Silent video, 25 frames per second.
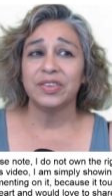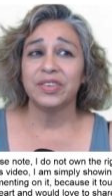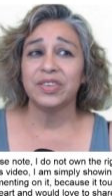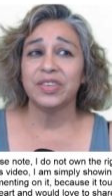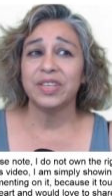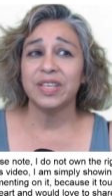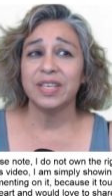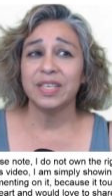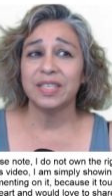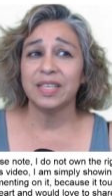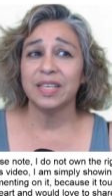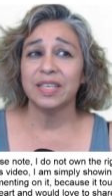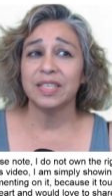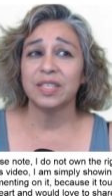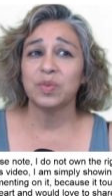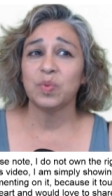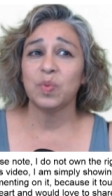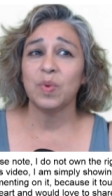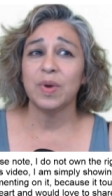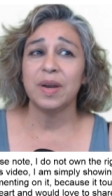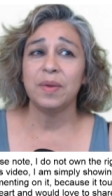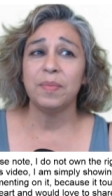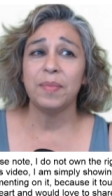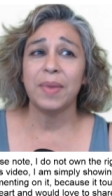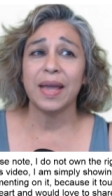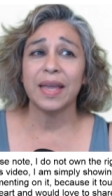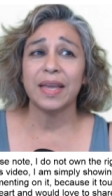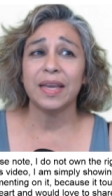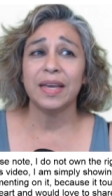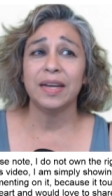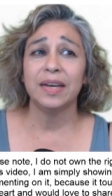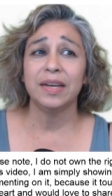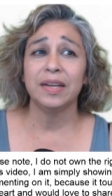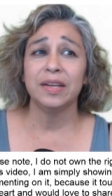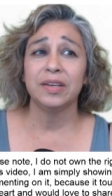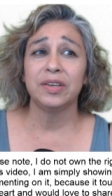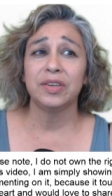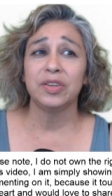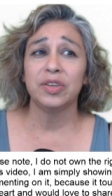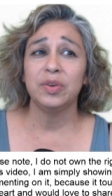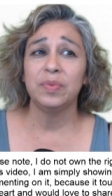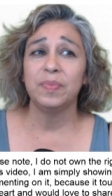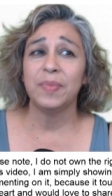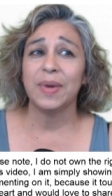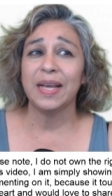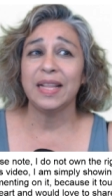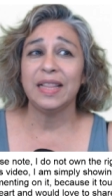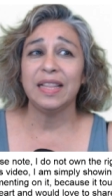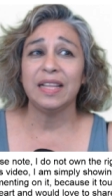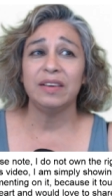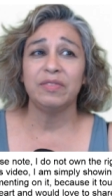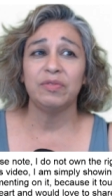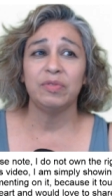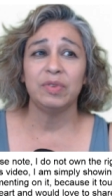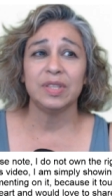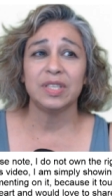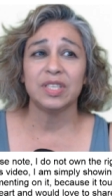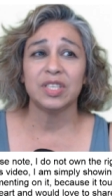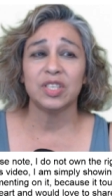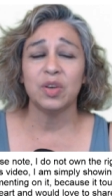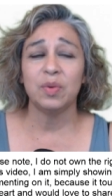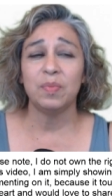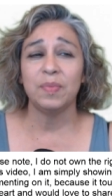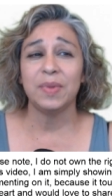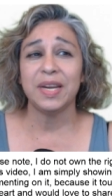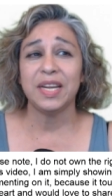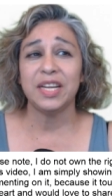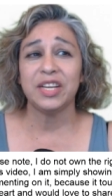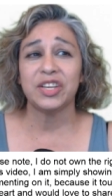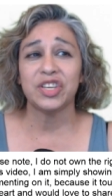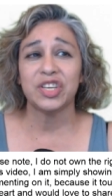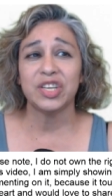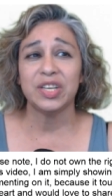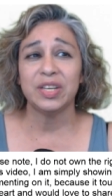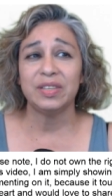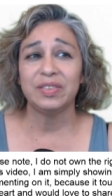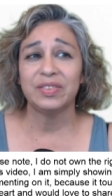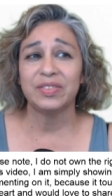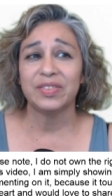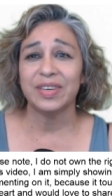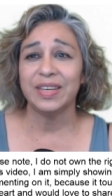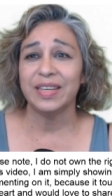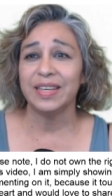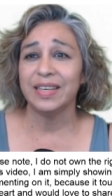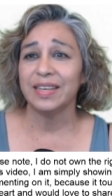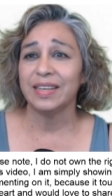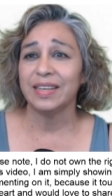she says, what am I going to do, my love, with so many children?